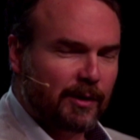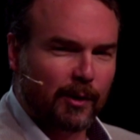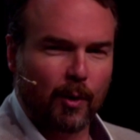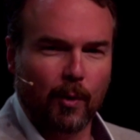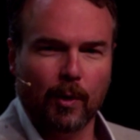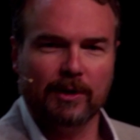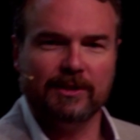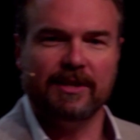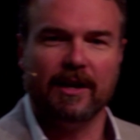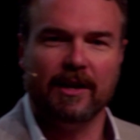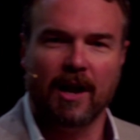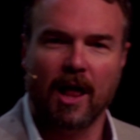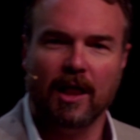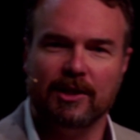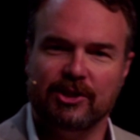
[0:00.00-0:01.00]
the core
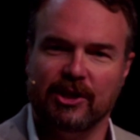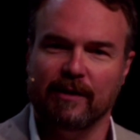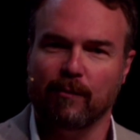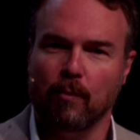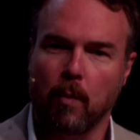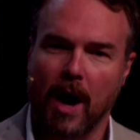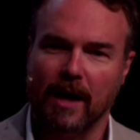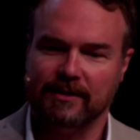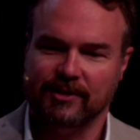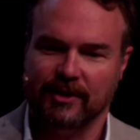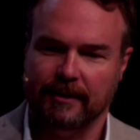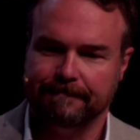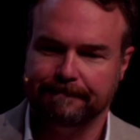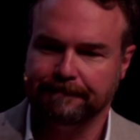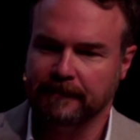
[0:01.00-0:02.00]
technology of
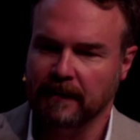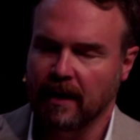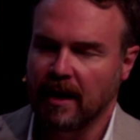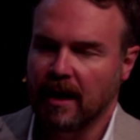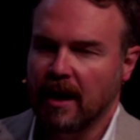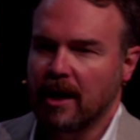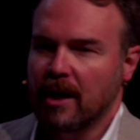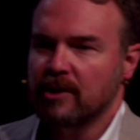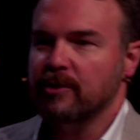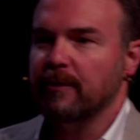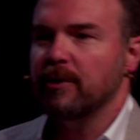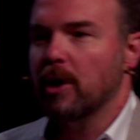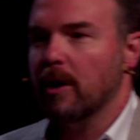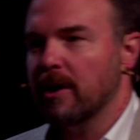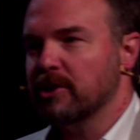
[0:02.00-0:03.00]
Watson. So
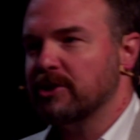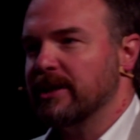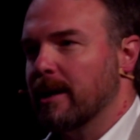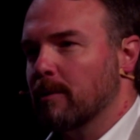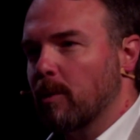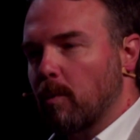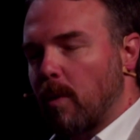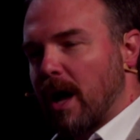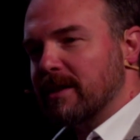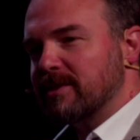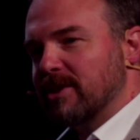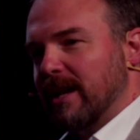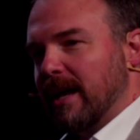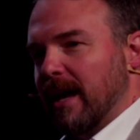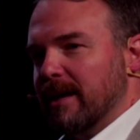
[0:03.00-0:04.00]
if you don't understand what
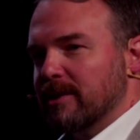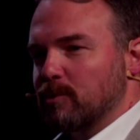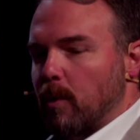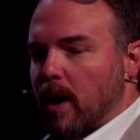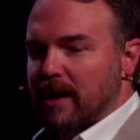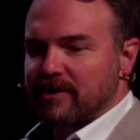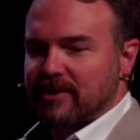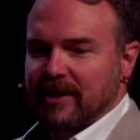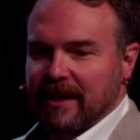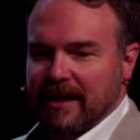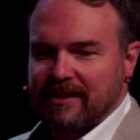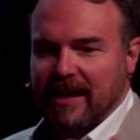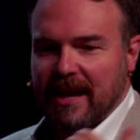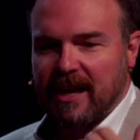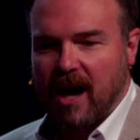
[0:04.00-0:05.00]
Watson
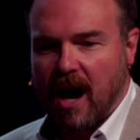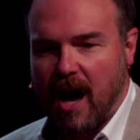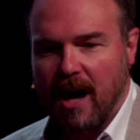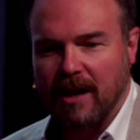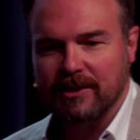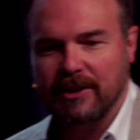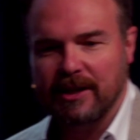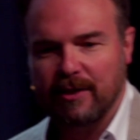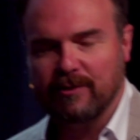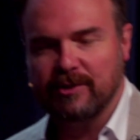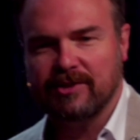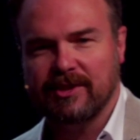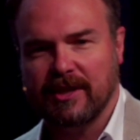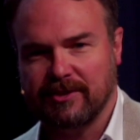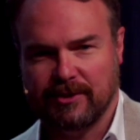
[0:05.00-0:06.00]
is a cognitive
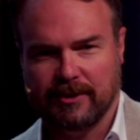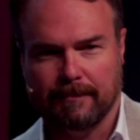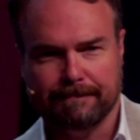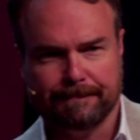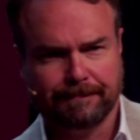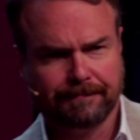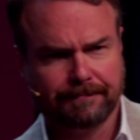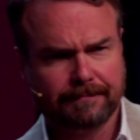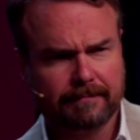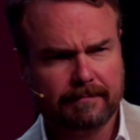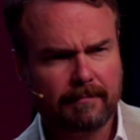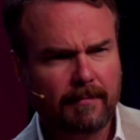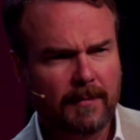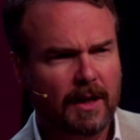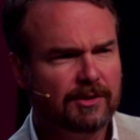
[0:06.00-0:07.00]
system.
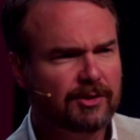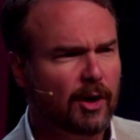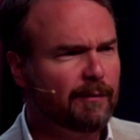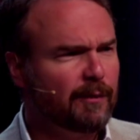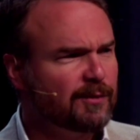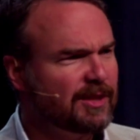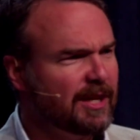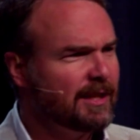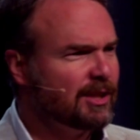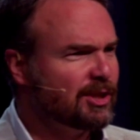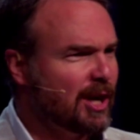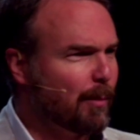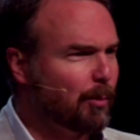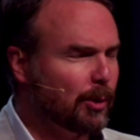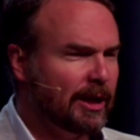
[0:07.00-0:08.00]
So if you've seen the
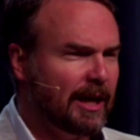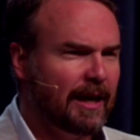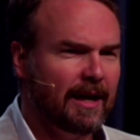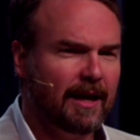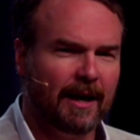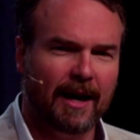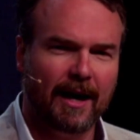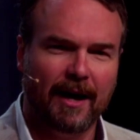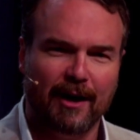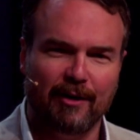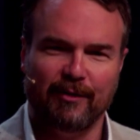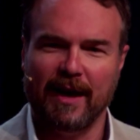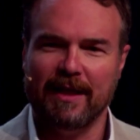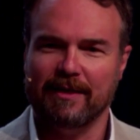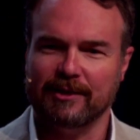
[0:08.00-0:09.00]
Jeopardy
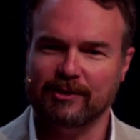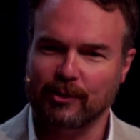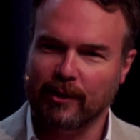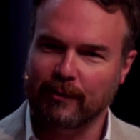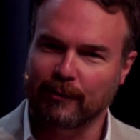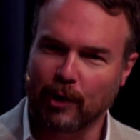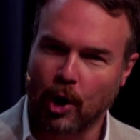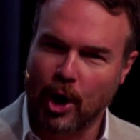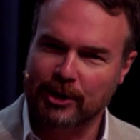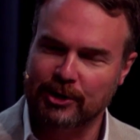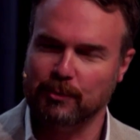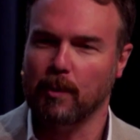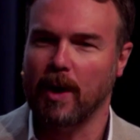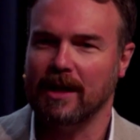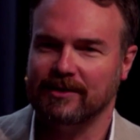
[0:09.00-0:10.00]
event that sort of
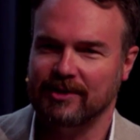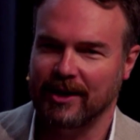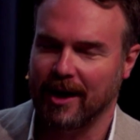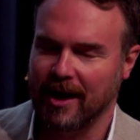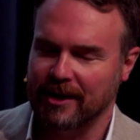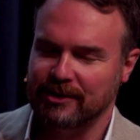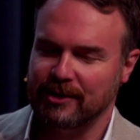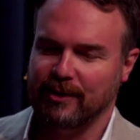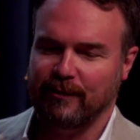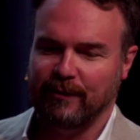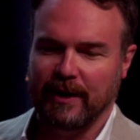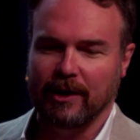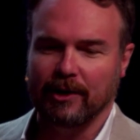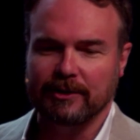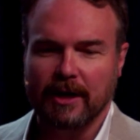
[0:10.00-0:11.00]
launched Watson onto the
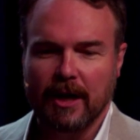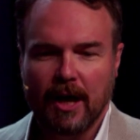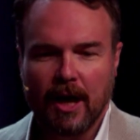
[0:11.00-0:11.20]
field,